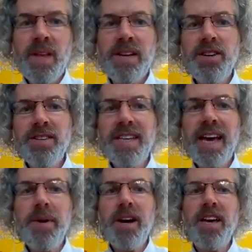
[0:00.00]
So
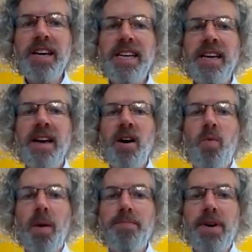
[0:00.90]
today we are learning
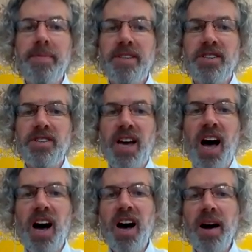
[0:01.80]
what prepositions
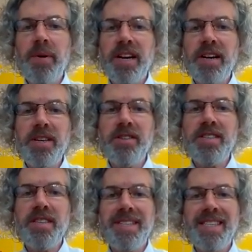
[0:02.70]
are, and we're going to be
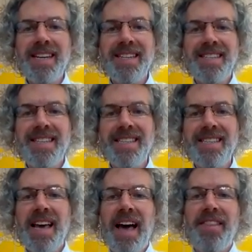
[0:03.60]
using them in
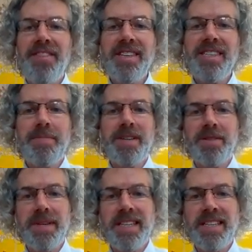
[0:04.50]
sentences. And this is
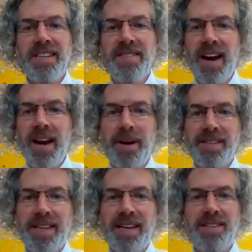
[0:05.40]
because we need to develop our
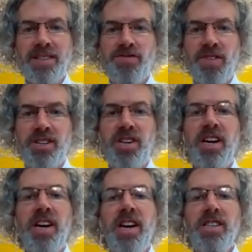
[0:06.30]
sentence
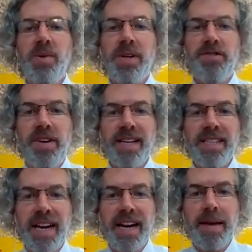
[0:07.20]
structure so it
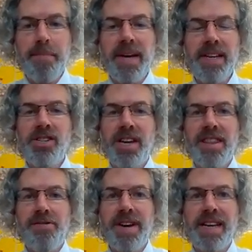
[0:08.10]
creates a clear picture
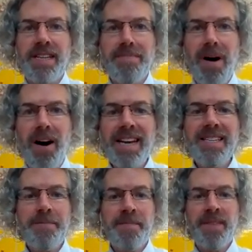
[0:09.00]
in the reader's
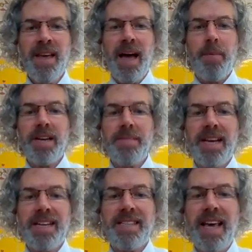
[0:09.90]
mind. And we're going to be
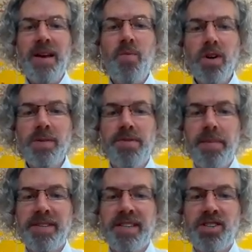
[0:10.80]
able to say what a
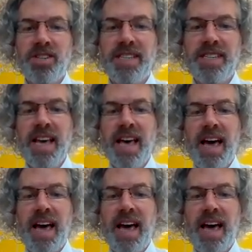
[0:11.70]
preposition is.